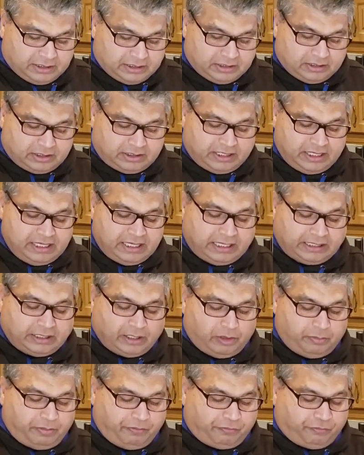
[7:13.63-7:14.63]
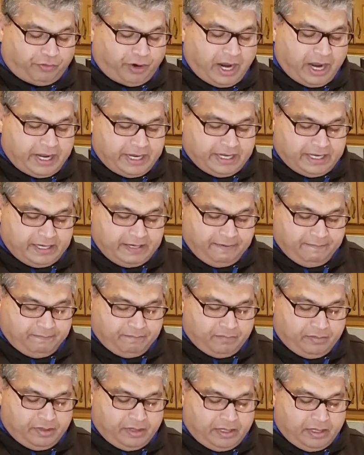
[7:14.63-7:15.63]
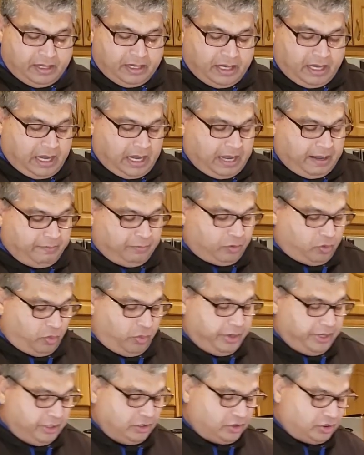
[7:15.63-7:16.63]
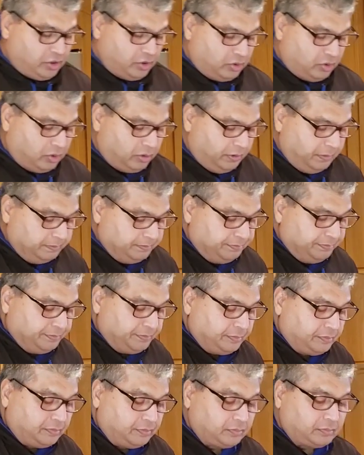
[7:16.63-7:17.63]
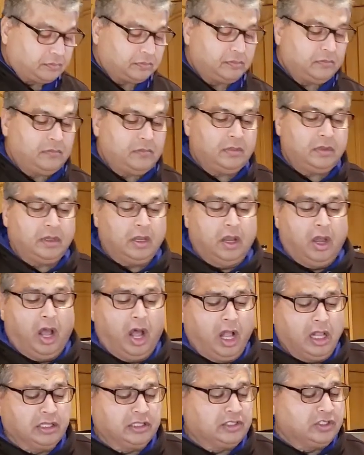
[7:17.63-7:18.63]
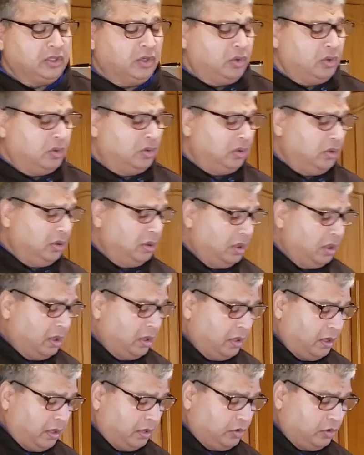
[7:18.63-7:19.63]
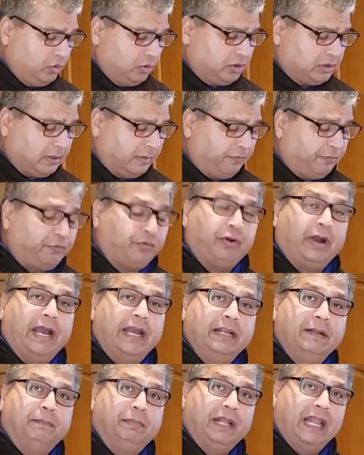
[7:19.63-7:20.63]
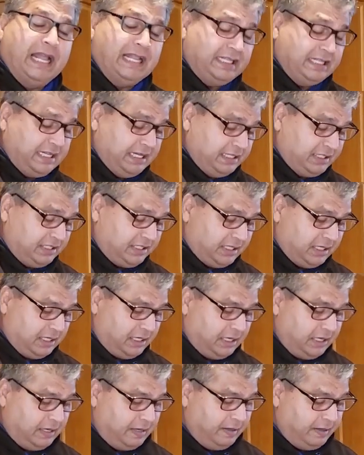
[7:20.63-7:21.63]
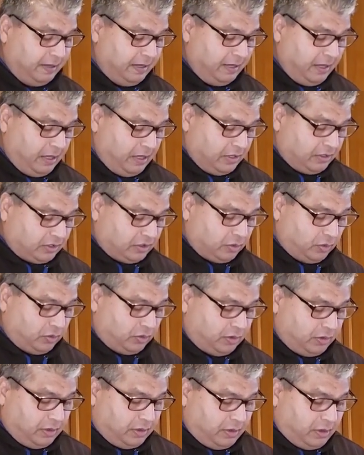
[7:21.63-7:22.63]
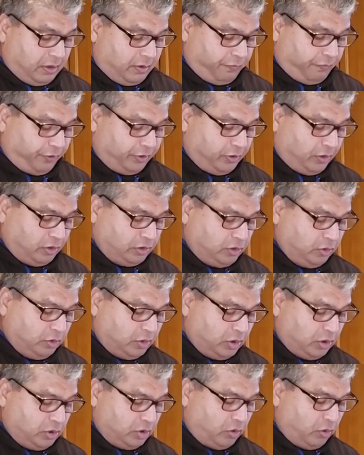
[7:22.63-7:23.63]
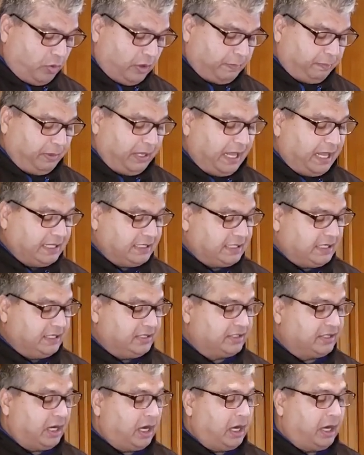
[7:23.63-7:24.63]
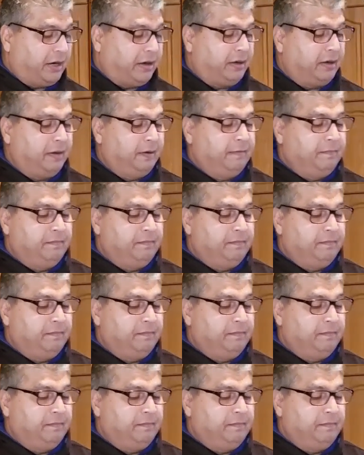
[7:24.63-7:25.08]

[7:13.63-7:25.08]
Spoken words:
Seeing that I'll be frying, I'm going to also do some fried plantains. So for those who don't know what plantains are,